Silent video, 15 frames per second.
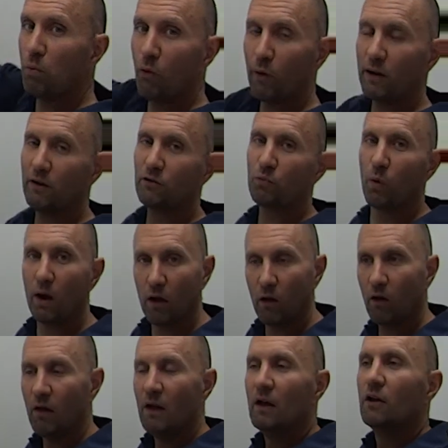point as
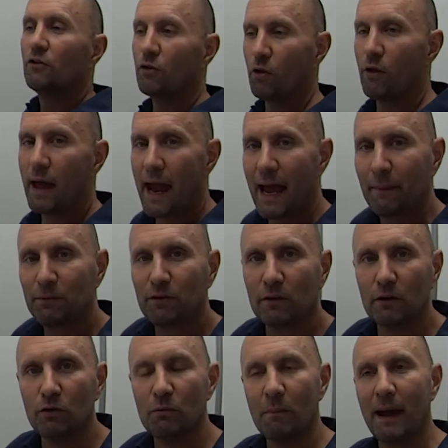well. So the
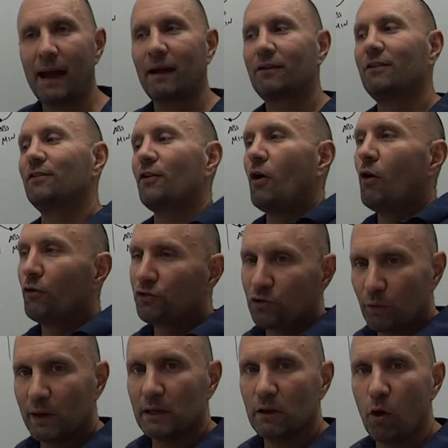absolute max is
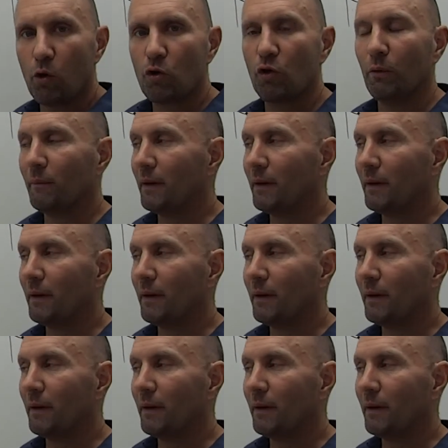also a local